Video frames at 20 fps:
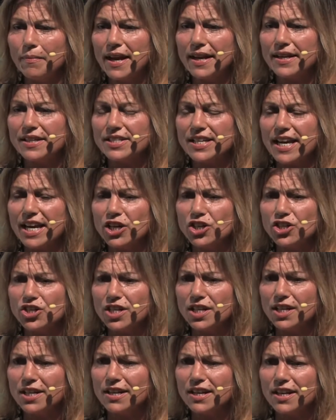
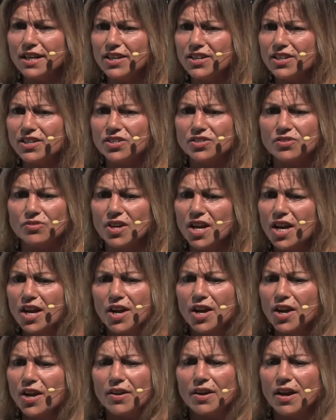meditation is,
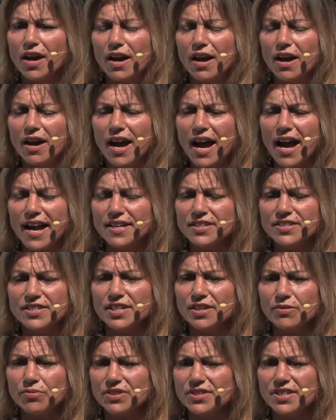
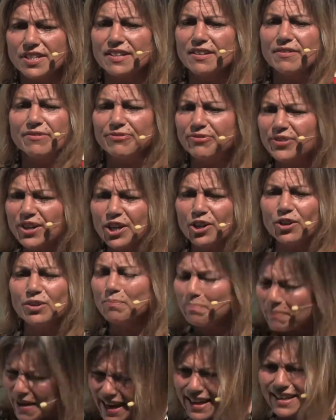Isaac was in the field
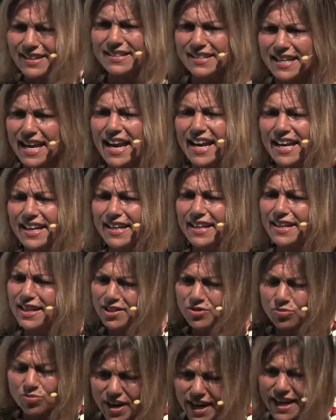meditating.
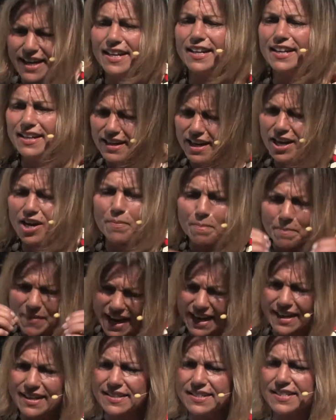It's right in there,
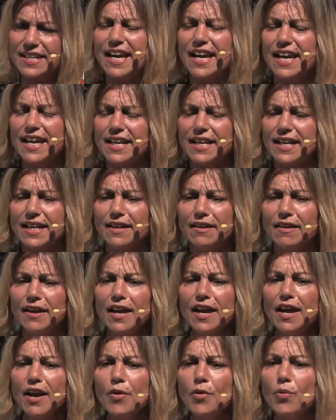meditating
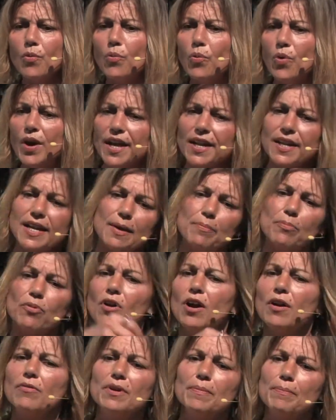when they
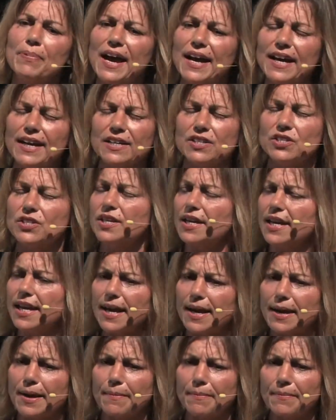brought Rebecca to
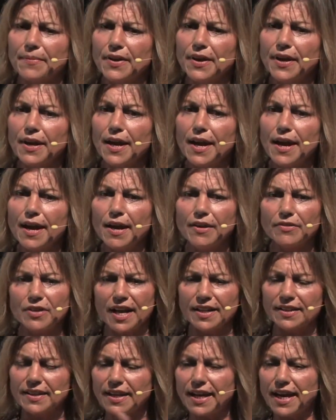him
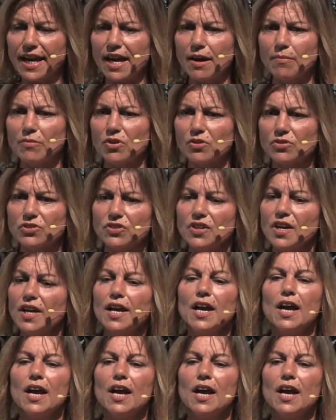on the camels.